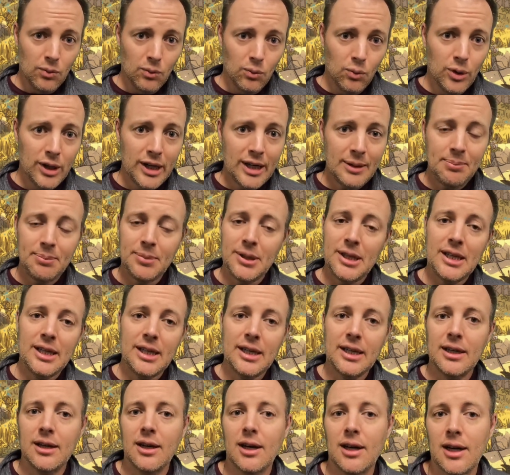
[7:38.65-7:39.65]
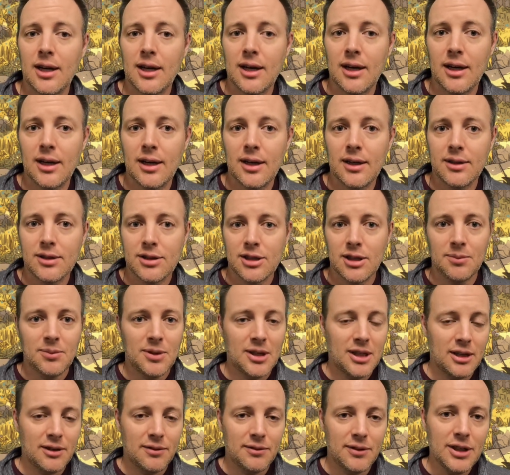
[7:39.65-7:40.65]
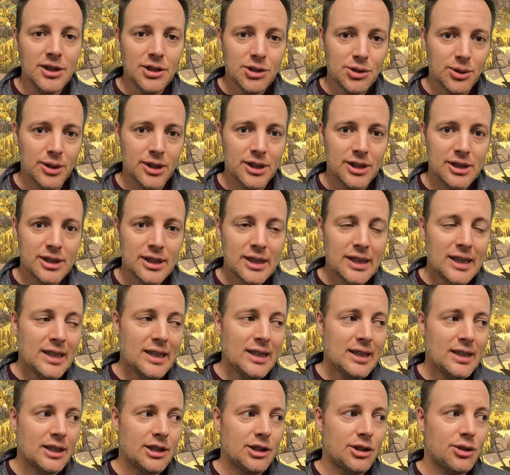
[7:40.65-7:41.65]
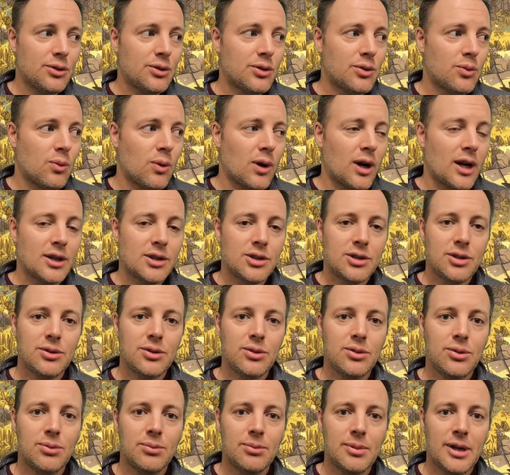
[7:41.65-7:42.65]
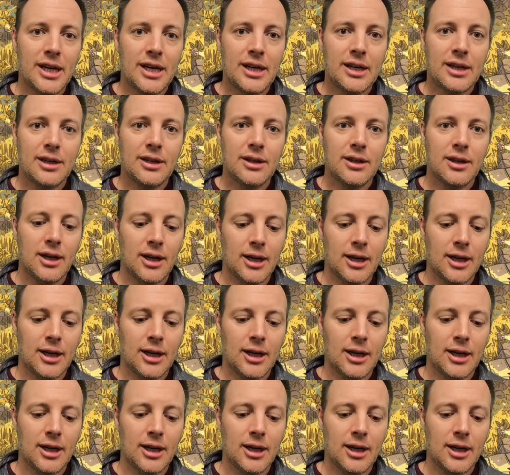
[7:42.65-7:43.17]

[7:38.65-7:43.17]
Would it be something of interest that you would want to make